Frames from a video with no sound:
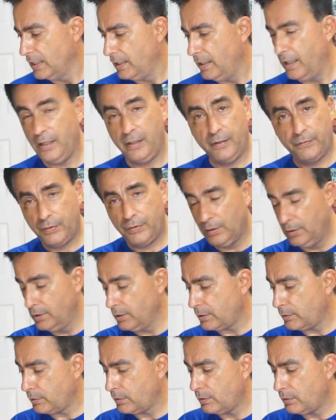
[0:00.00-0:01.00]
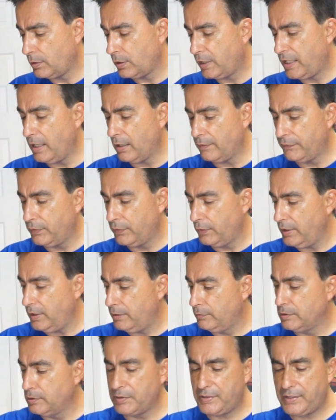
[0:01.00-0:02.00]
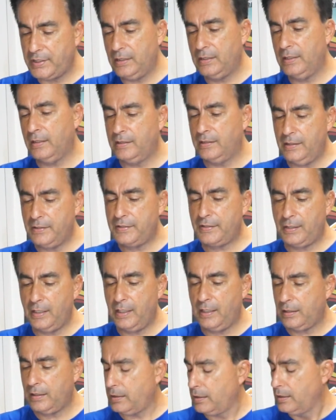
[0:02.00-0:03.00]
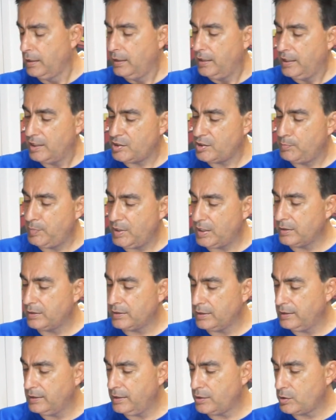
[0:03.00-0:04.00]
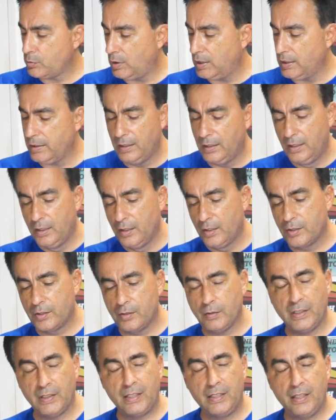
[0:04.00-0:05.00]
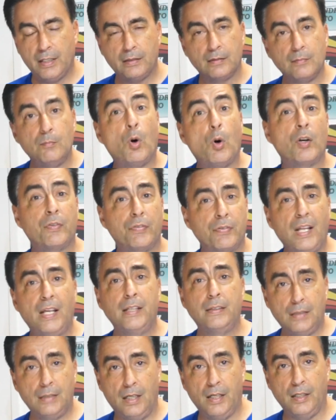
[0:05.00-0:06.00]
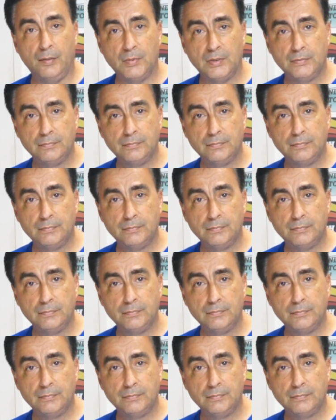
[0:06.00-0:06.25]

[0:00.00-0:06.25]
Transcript: And if you look carefully, you will see that this tank is bigger than this one, so I get more flight time.